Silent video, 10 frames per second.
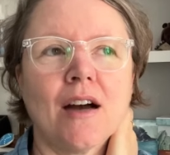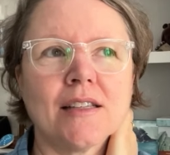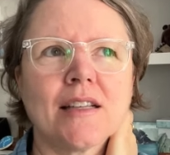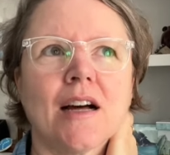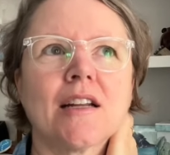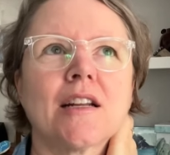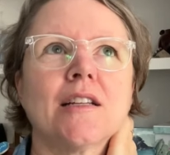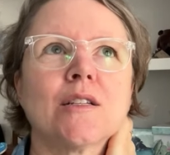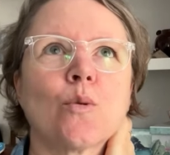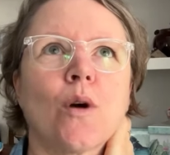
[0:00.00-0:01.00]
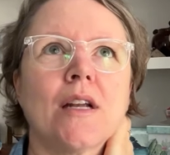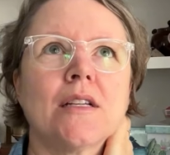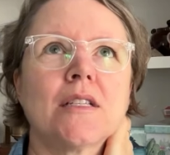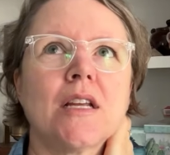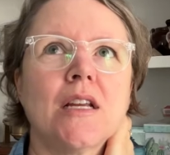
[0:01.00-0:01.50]
I started in
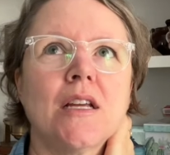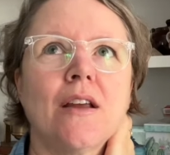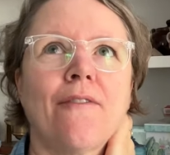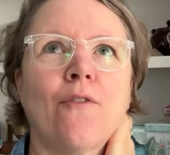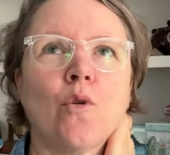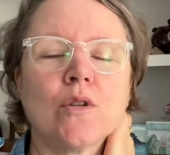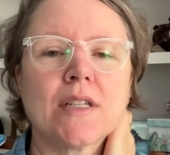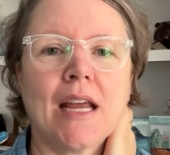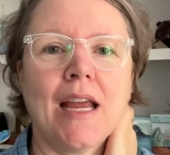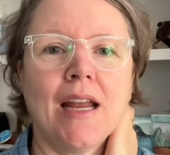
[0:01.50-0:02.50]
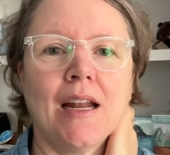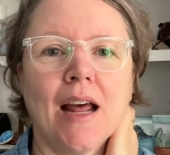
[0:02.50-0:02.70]
2014